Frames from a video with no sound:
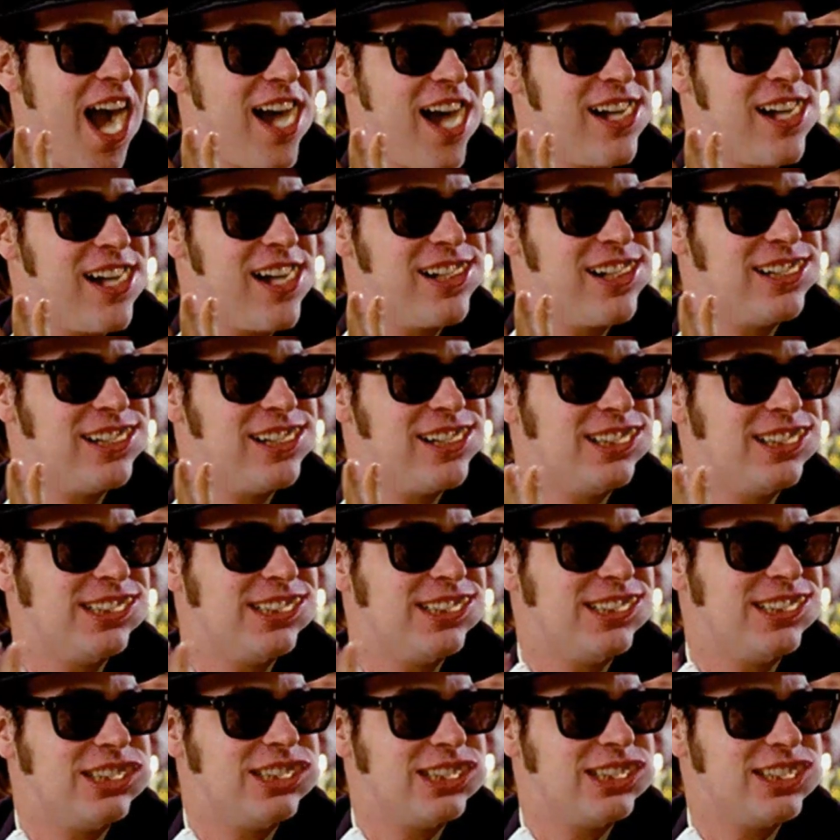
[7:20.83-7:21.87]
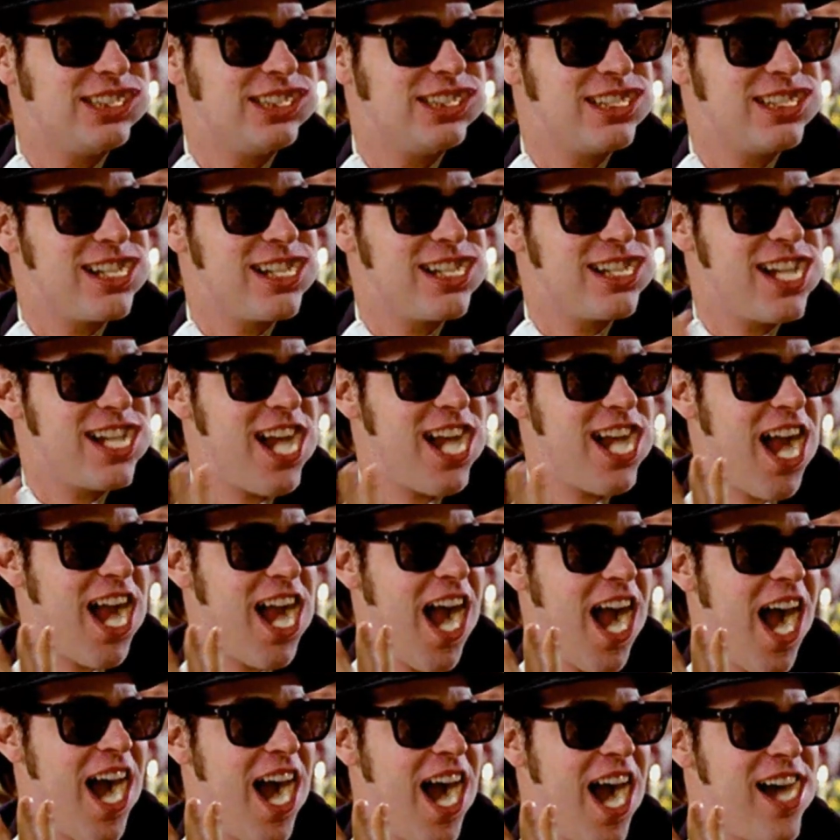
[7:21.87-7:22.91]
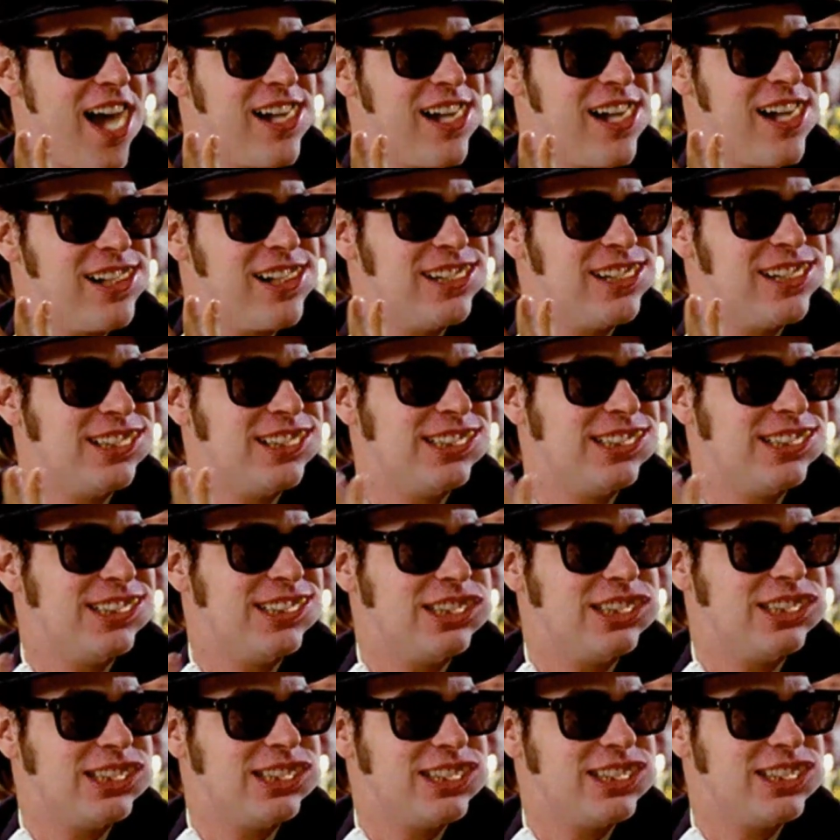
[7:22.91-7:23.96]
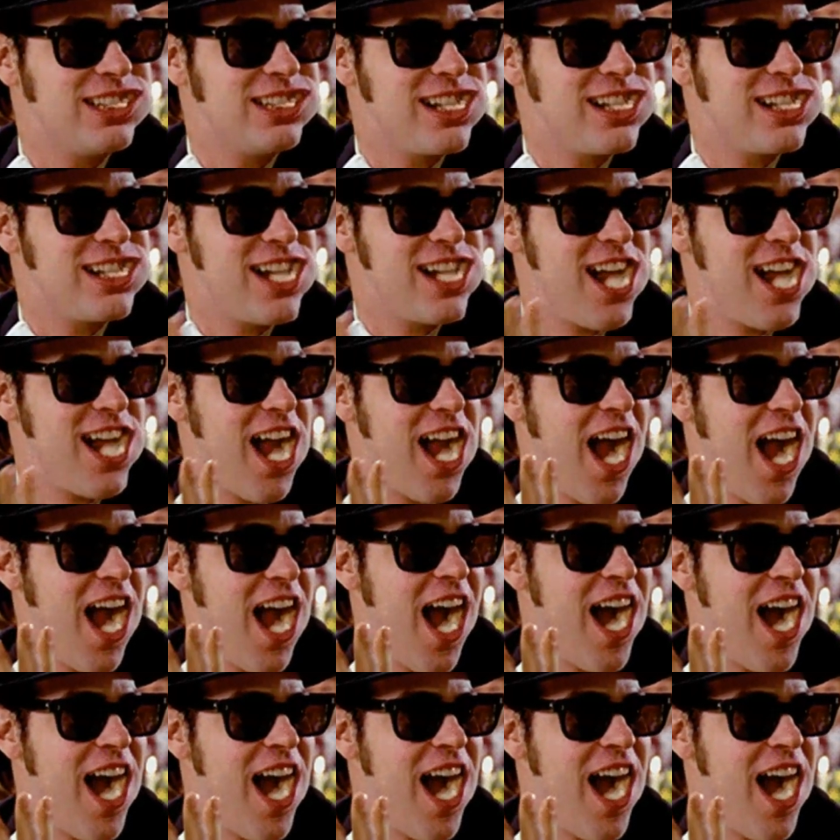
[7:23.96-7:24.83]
Couple reasons. One, it's disgusting and gross, and no one wants to look at you.